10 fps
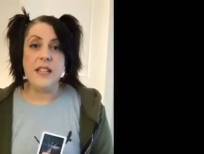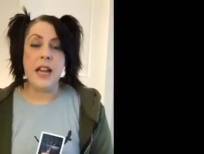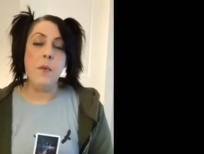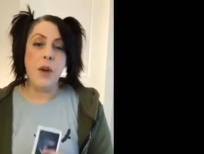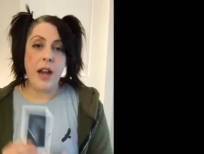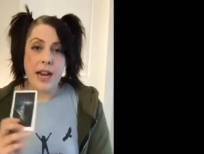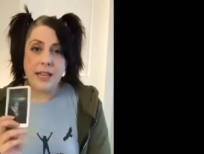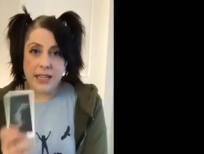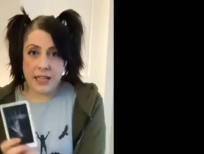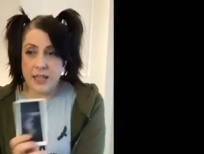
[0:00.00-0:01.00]
And when I
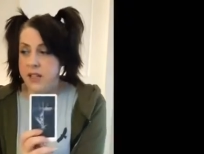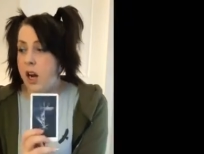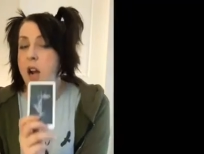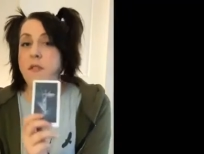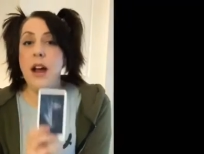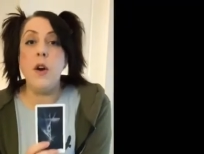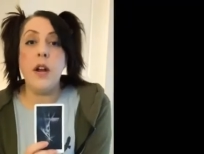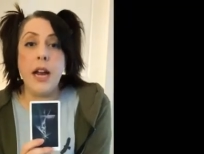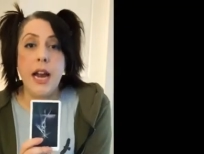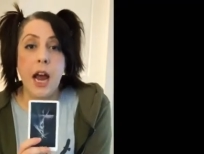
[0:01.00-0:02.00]
see this card of how can
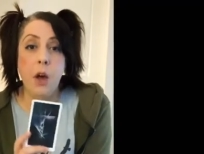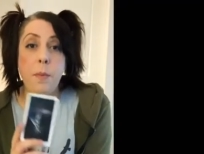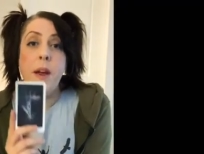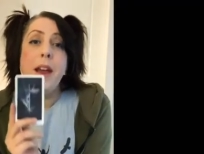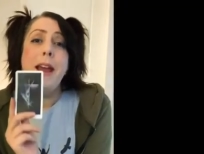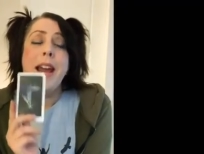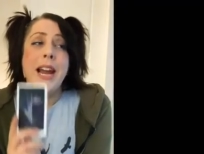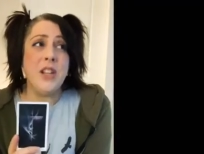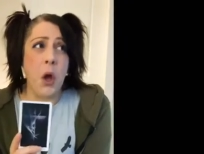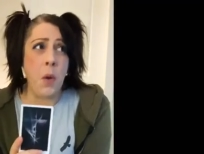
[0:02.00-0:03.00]
I help,
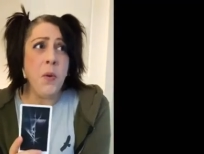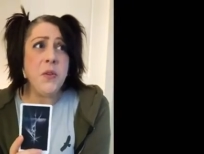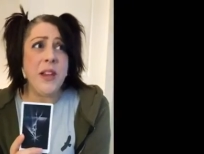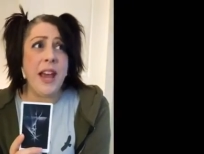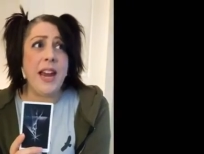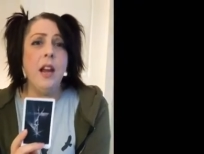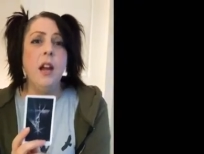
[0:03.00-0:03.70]
it's almost like,